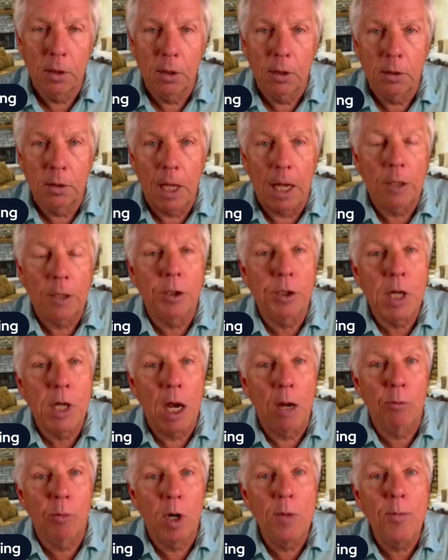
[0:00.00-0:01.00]
Dr.
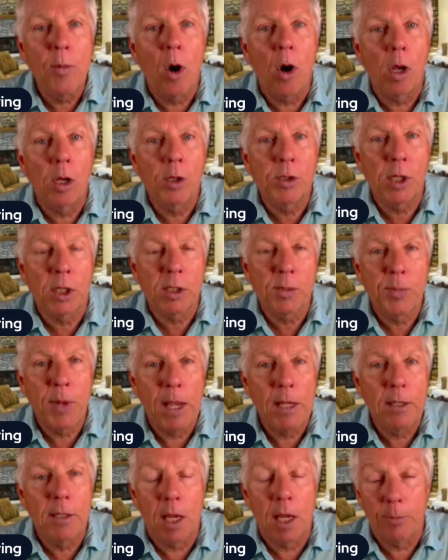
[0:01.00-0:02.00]
John Brimhall has
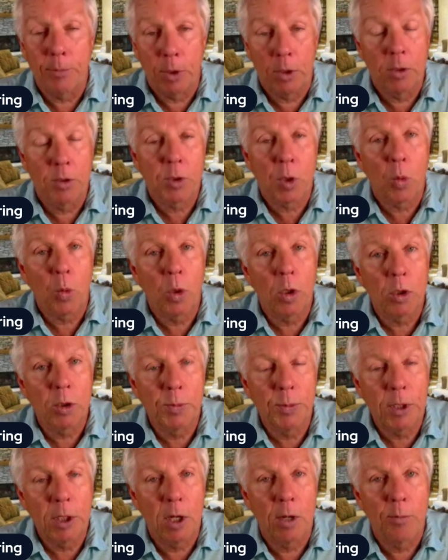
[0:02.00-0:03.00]
expanded that because our world's
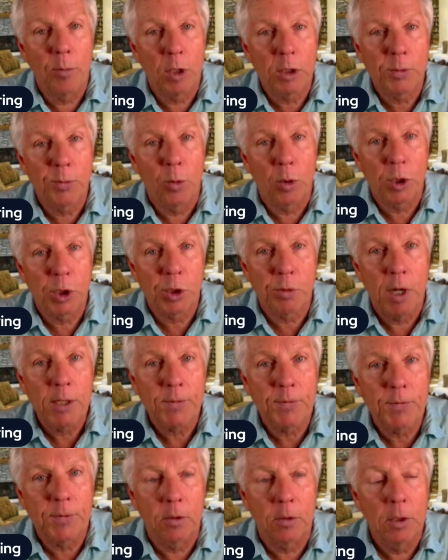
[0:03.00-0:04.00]
become much more
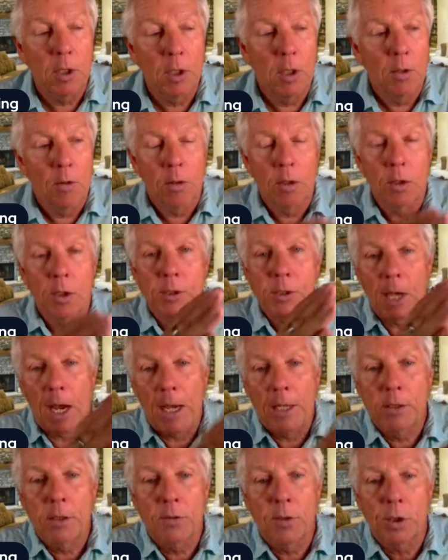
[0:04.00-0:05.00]
stressful, where the
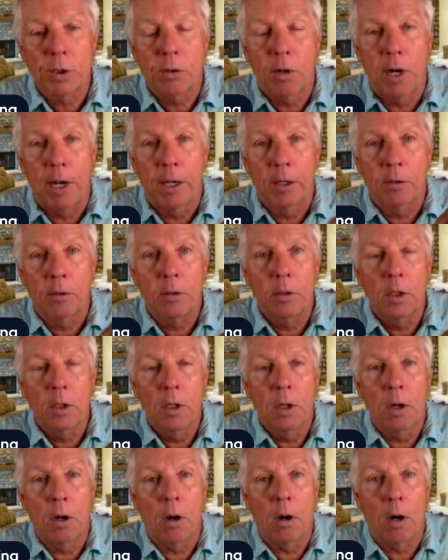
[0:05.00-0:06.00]
sides of the triangle
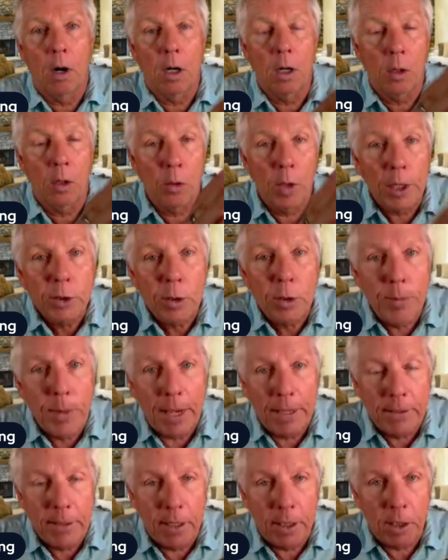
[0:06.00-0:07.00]
are
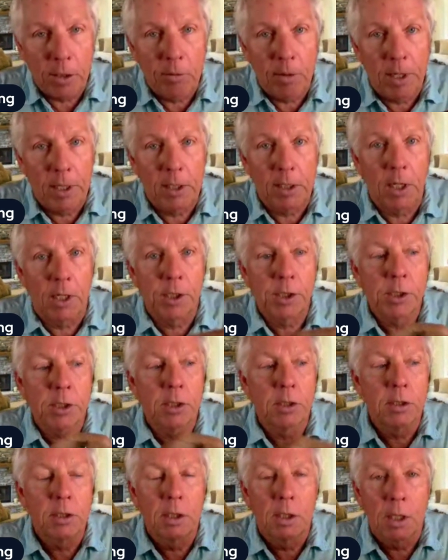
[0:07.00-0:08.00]
electromagnetic
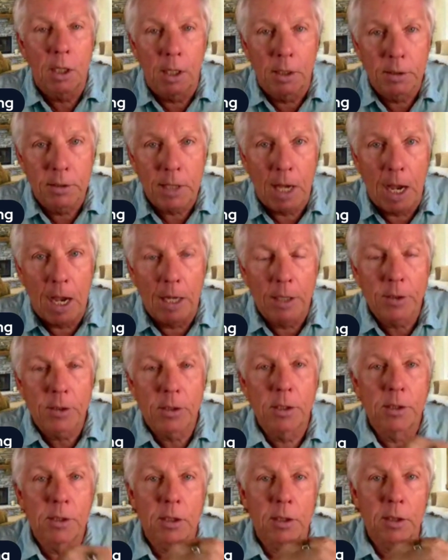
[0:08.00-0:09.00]
radiation and
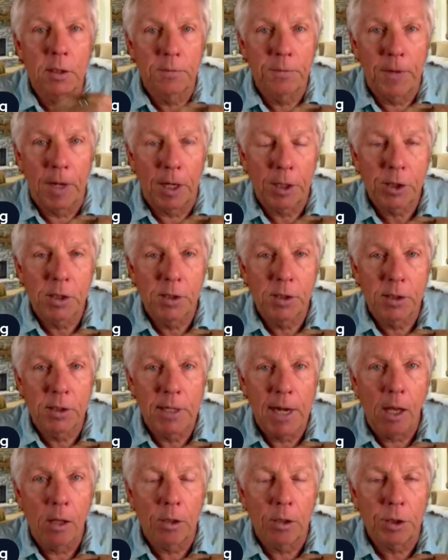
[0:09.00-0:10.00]
toxins and infections and
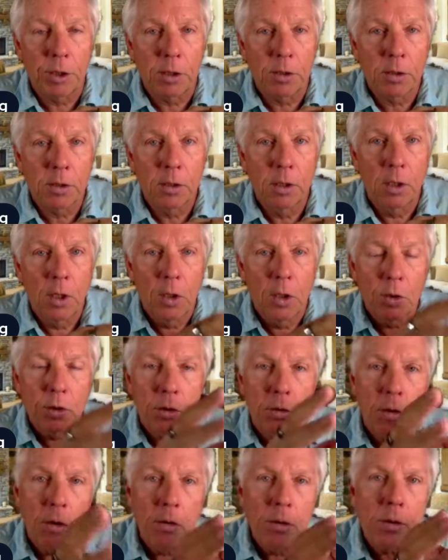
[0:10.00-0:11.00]
allergies. So
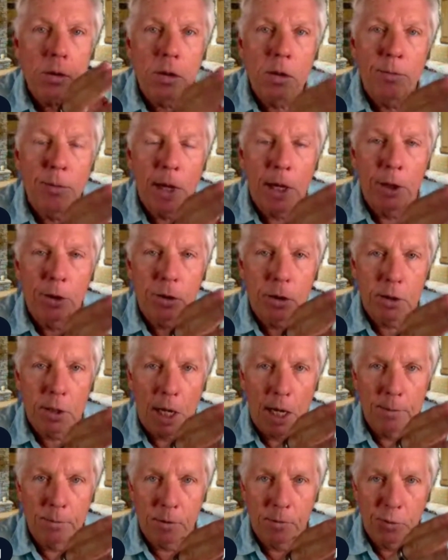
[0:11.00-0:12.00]
those are the major
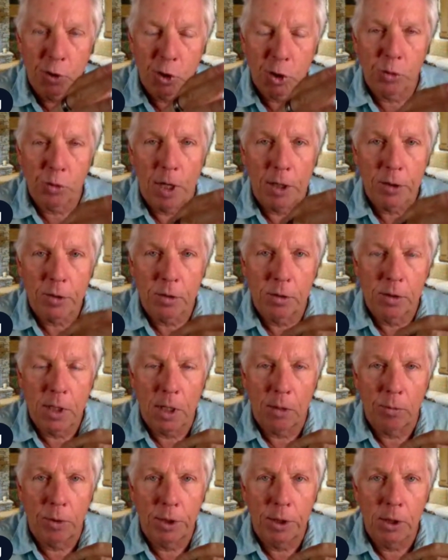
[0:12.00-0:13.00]
types of stressors that
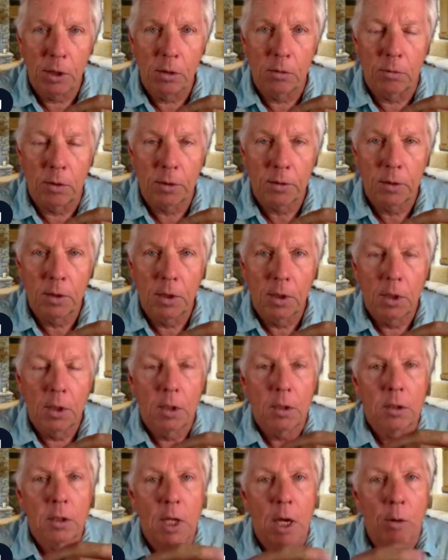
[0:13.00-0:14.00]
we're dealing with.
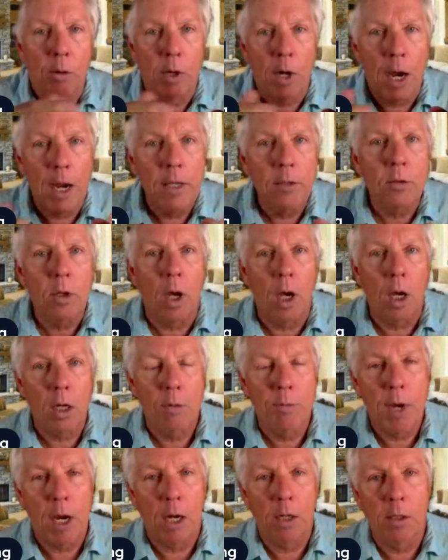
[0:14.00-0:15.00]
Now, what I talk
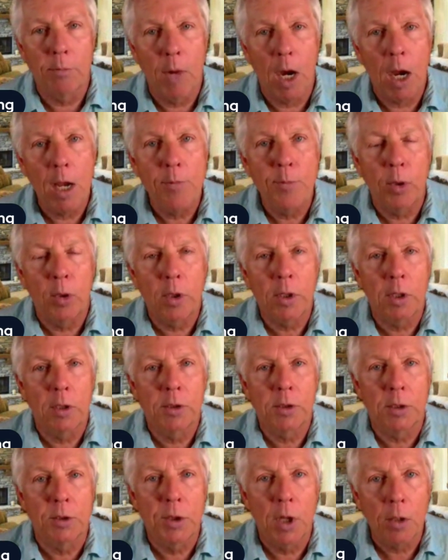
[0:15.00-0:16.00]
about in my book is
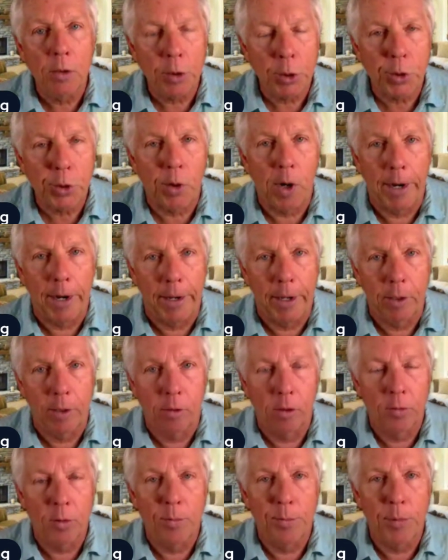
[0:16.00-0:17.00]
another triangle
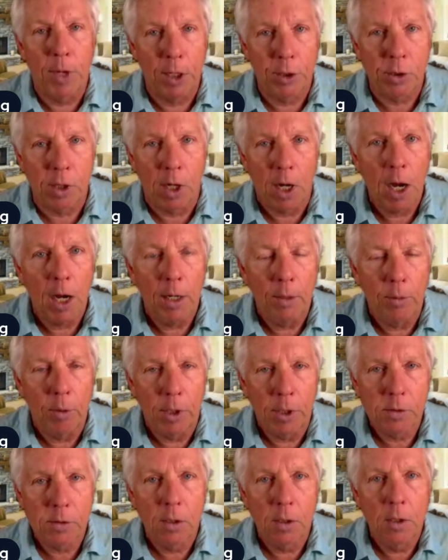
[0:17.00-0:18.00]
of the major
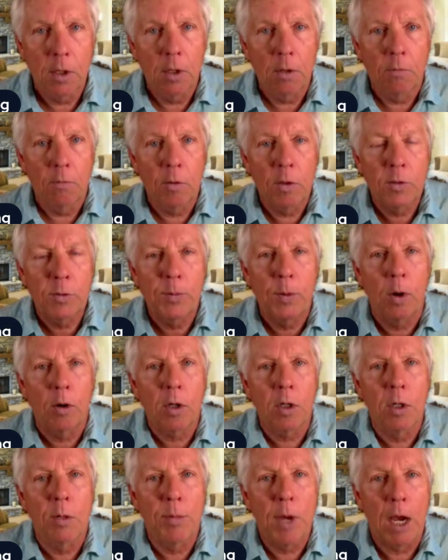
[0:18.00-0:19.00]
highways. We've
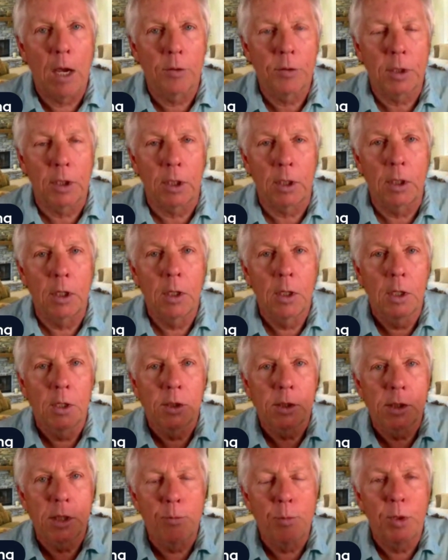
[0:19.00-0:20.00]
spoken about the
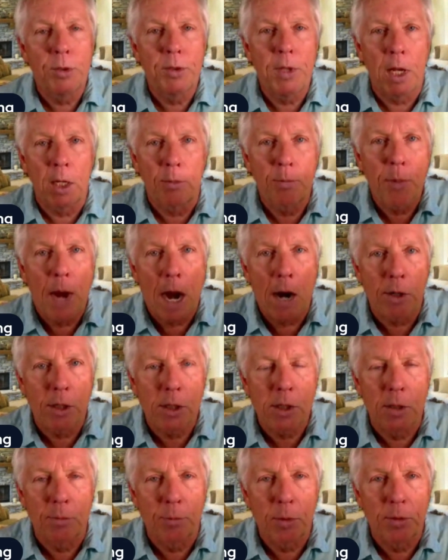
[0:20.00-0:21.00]
sympathetic,
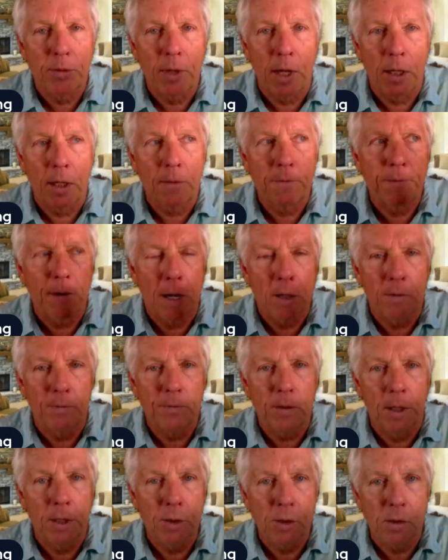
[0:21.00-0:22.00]
parasympathetic, fight or
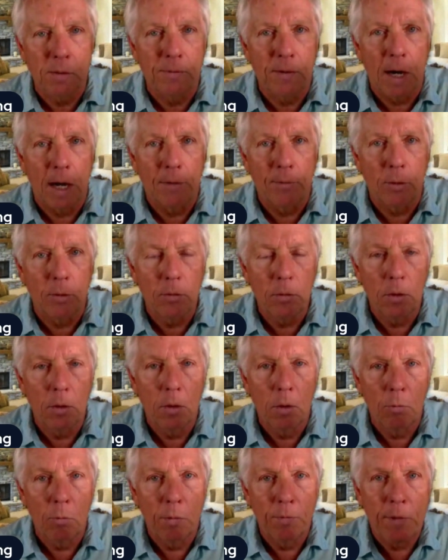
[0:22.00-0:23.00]
flight and survival.
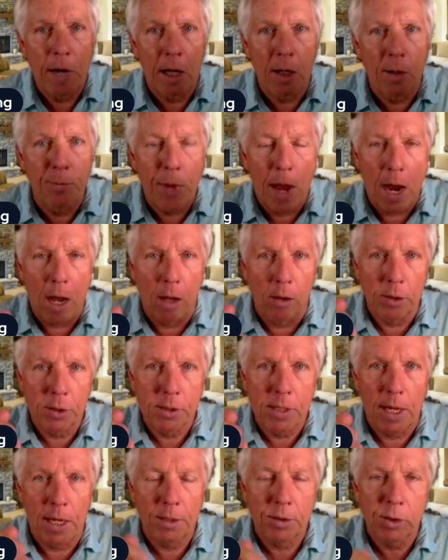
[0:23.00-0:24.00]
We've got to balance
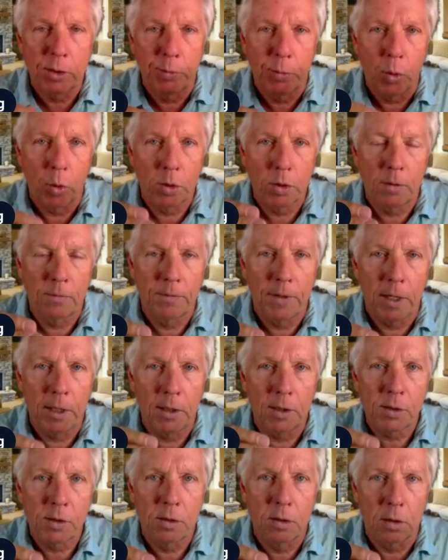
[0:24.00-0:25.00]
that, support the
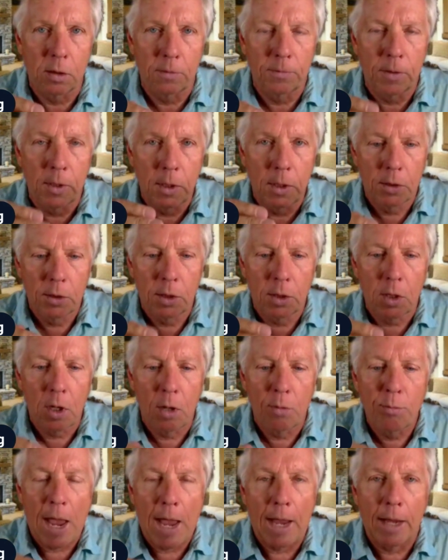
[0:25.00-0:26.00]
vagus nerve to
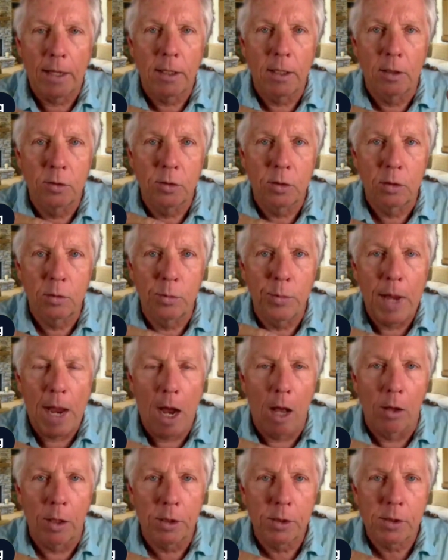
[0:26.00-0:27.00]
come back into
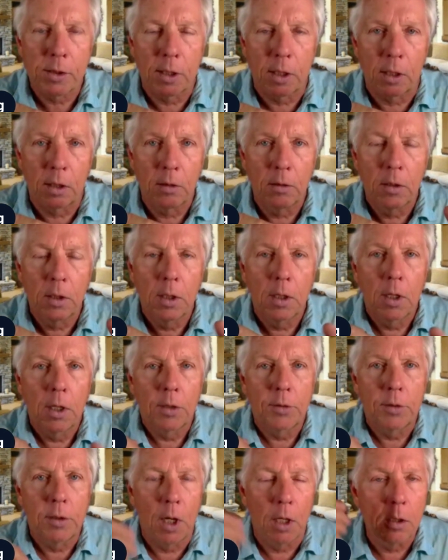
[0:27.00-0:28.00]
balance there.
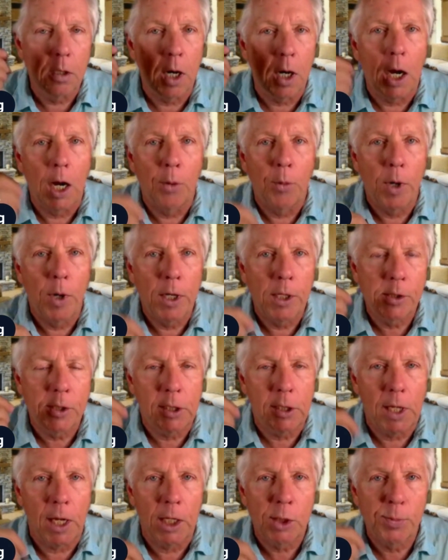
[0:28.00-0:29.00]
The other highway is
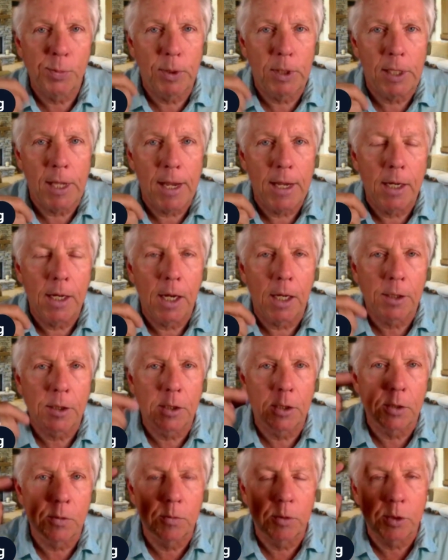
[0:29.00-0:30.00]
the HPA
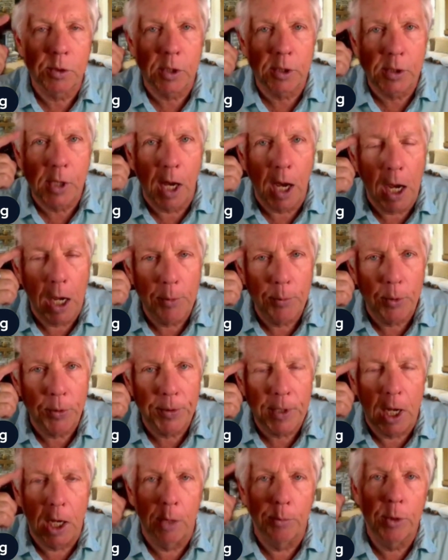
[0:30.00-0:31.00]
axis, which is the
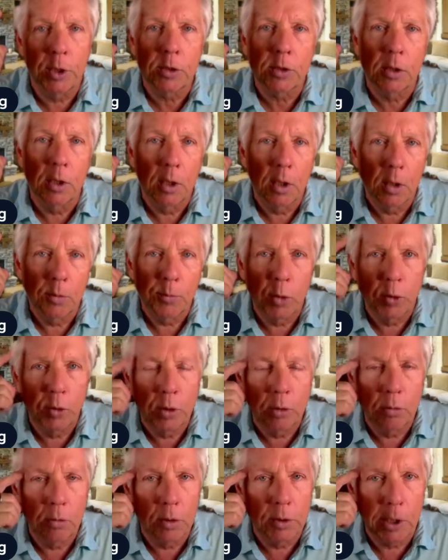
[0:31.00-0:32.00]
hypothalamus,
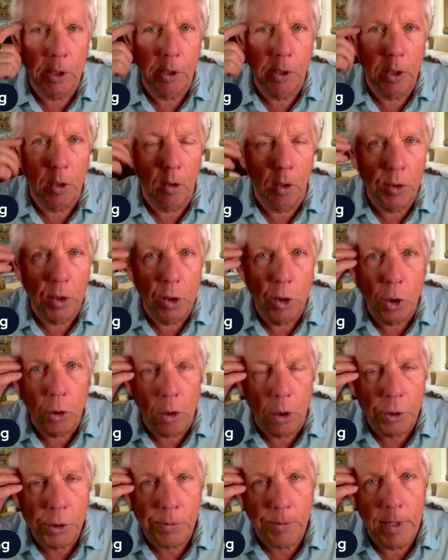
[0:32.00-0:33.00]
pituitary, or the
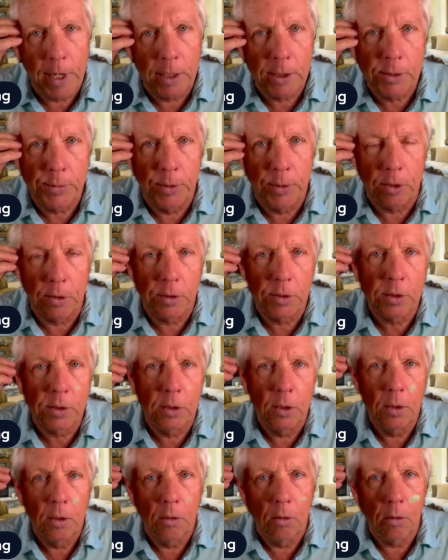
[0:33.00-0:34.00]
neurotransmitters,
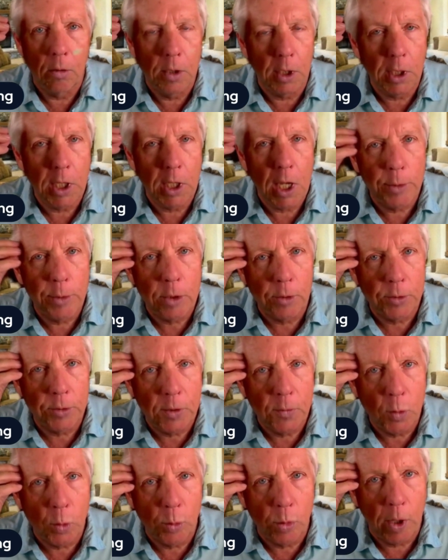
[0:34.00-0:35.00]
or the chemicals
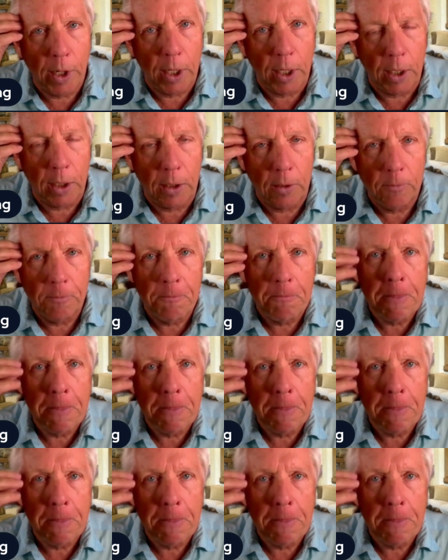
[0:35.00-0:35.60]
of the brain.